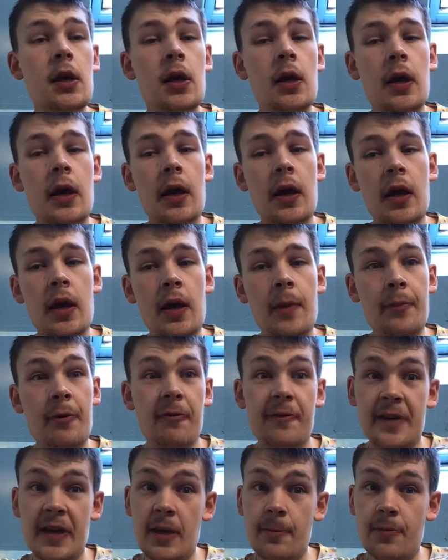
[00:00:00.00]

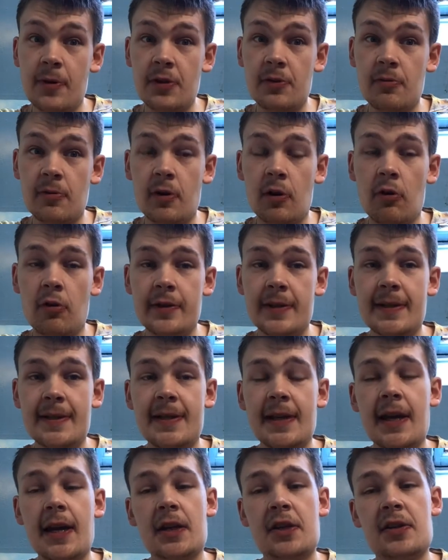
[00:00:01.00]
Both keepers were called into
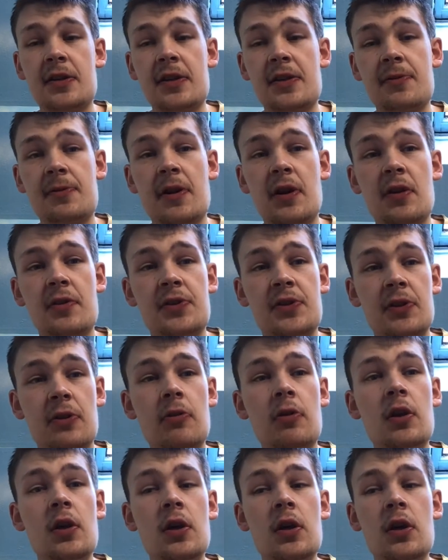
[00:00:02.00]
action as well.
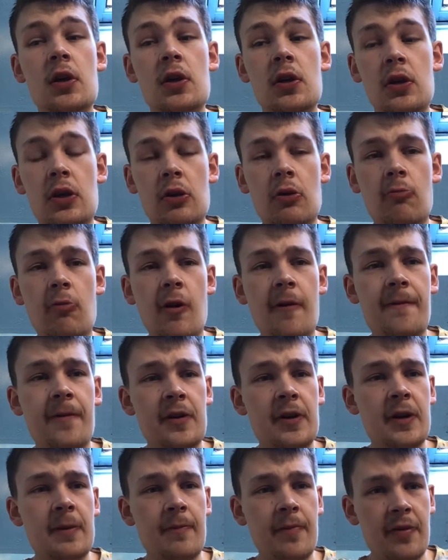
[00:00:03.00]
So Watford
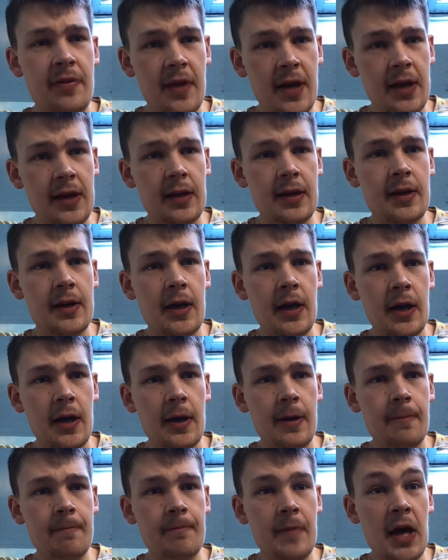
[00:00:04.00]
can thank
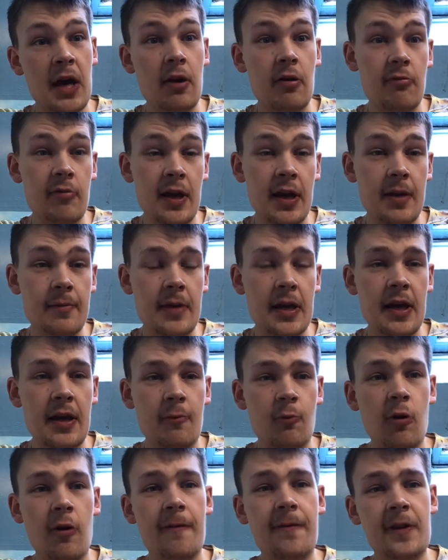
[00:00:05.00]

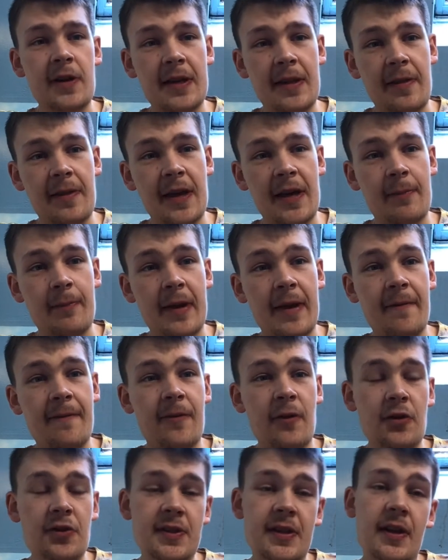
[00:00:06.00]
Watford can thank Ben
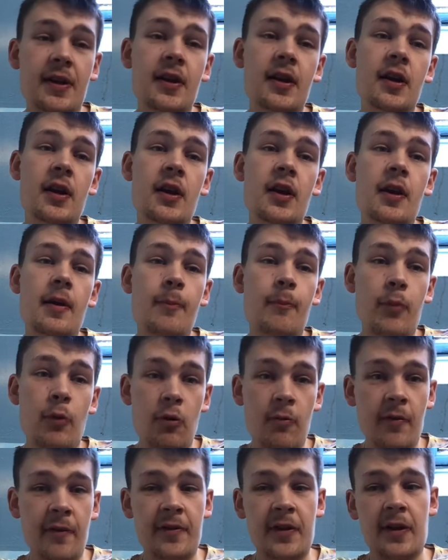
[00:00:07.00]
Foster.
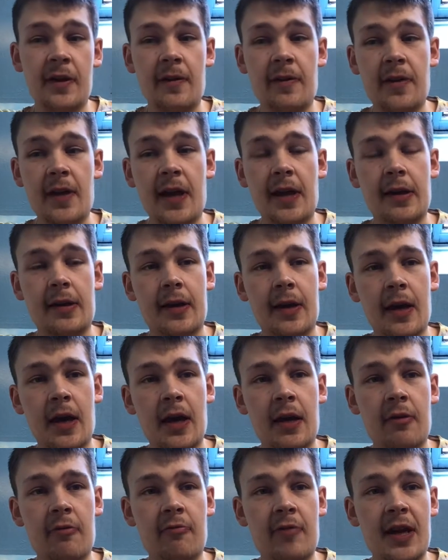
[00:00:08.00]
Bournemouth can thank
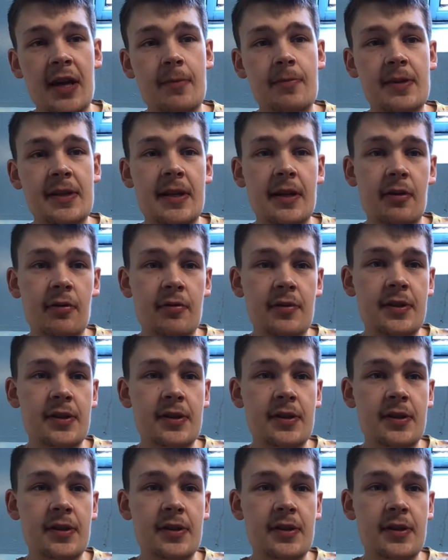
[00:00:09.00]
Aaron Ramsdale.